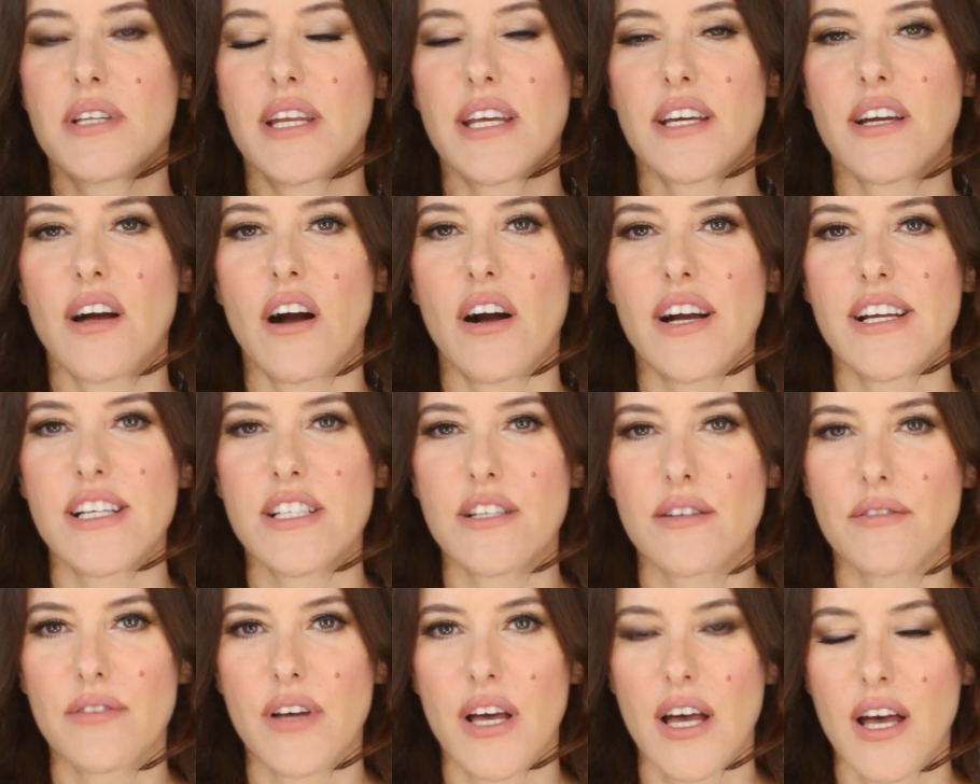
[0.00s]
And
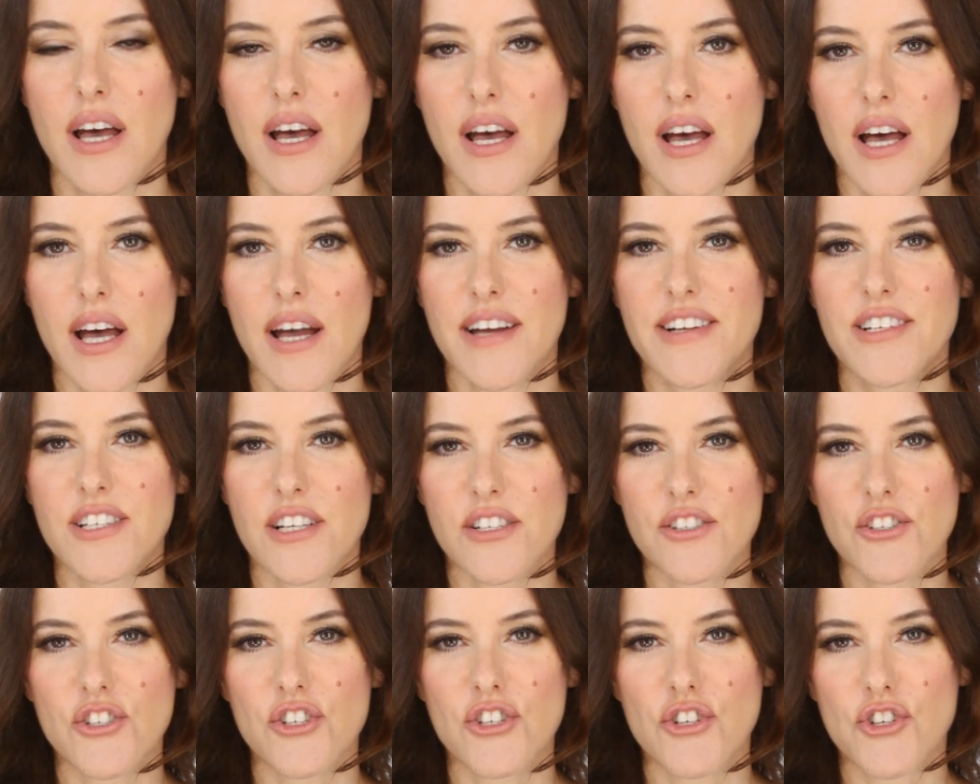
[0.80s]
it
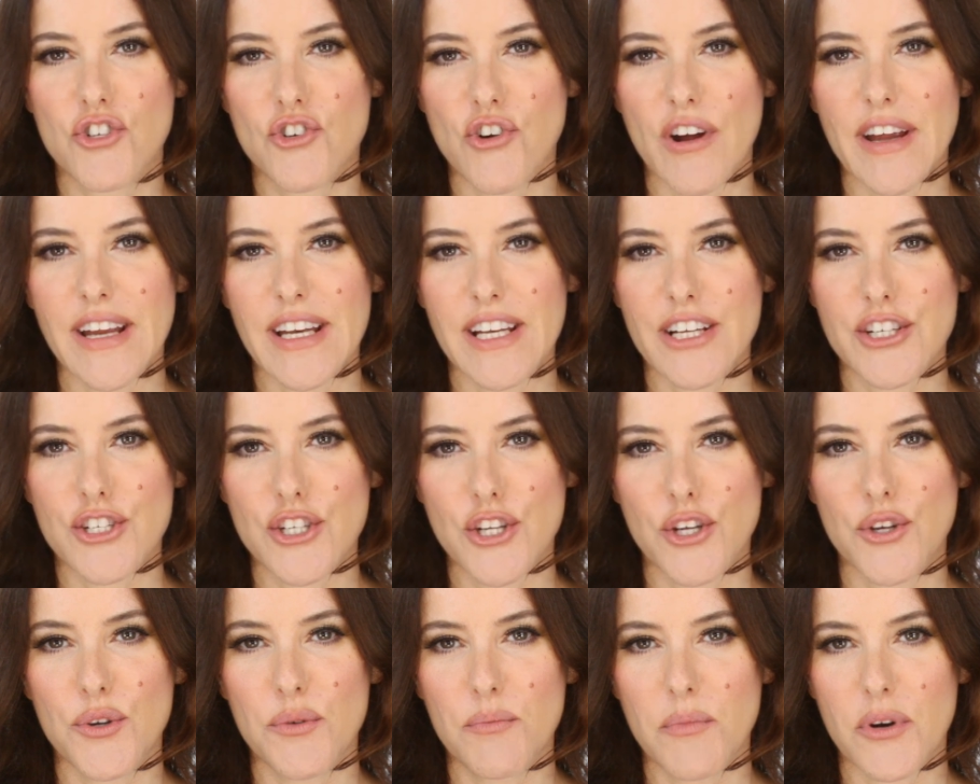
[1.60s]
doesn't straighten it
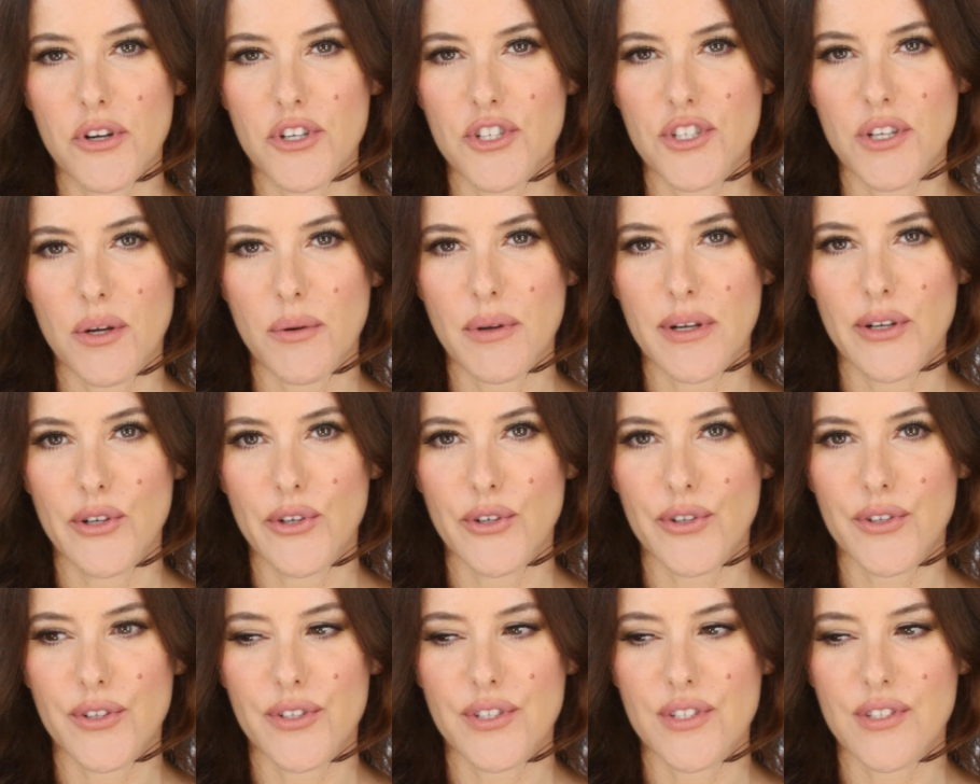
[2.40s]
too much, so
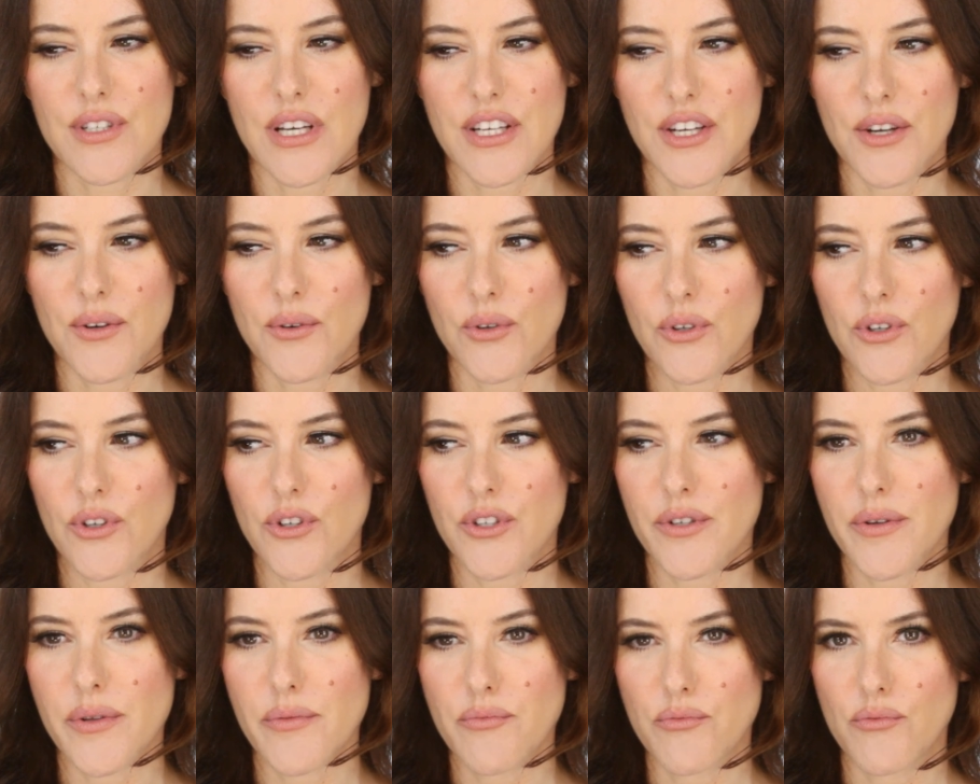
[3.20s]
I don't look
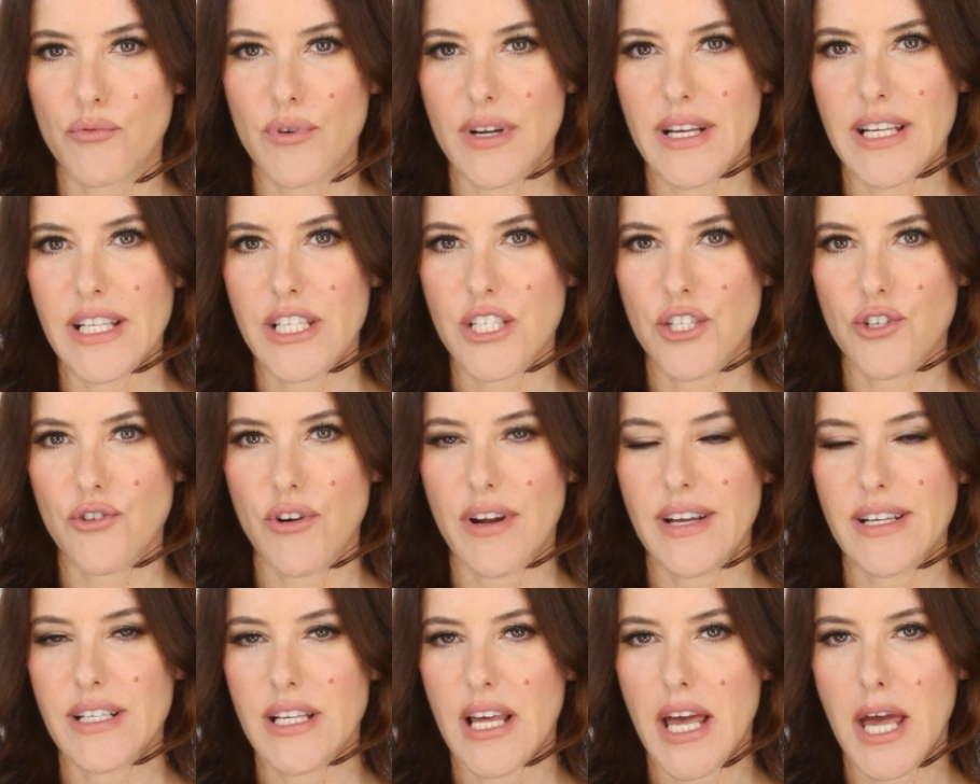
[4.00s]
good with really
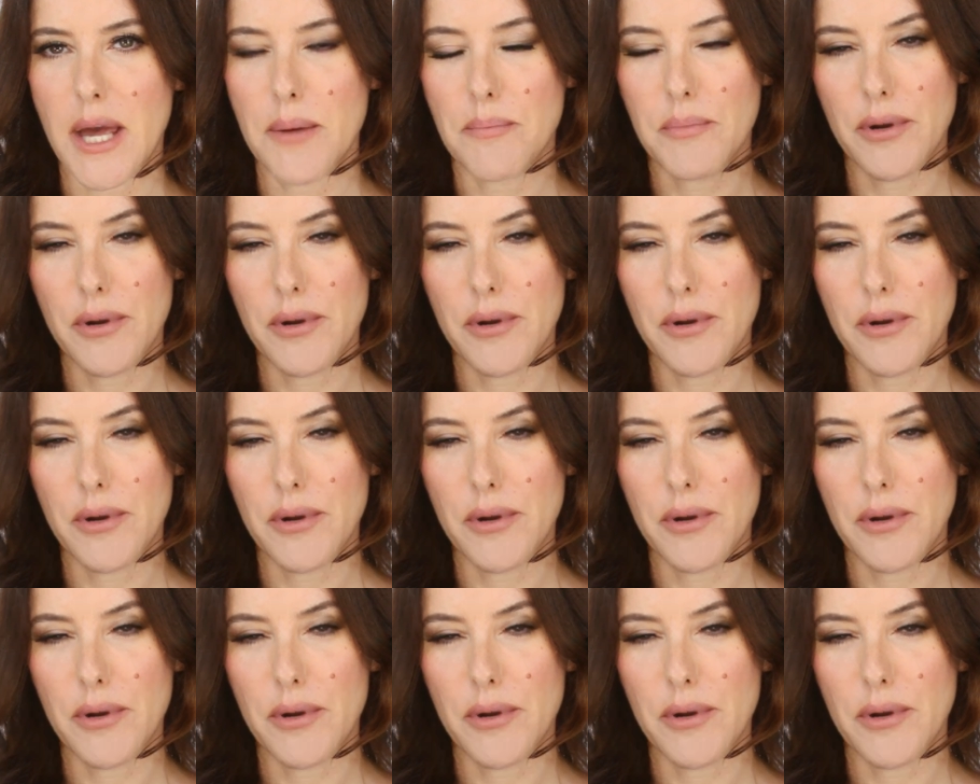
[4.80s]
straight hair,